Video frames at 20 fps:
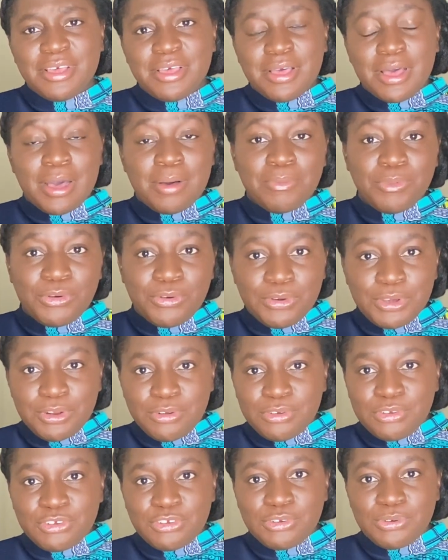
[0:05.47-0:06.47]
I'm going to
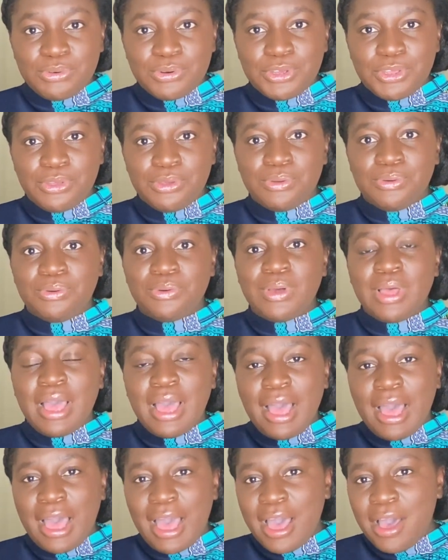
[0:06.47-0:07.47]
show you
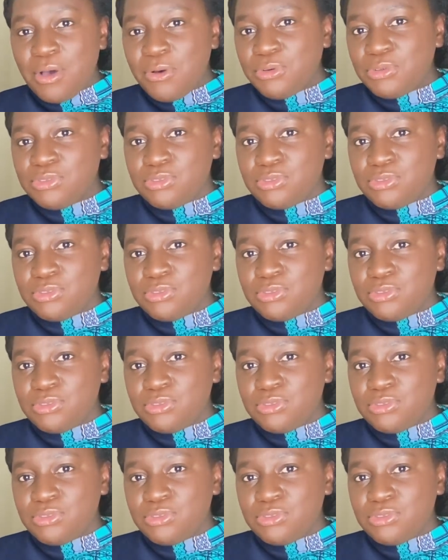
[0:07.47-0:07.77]
how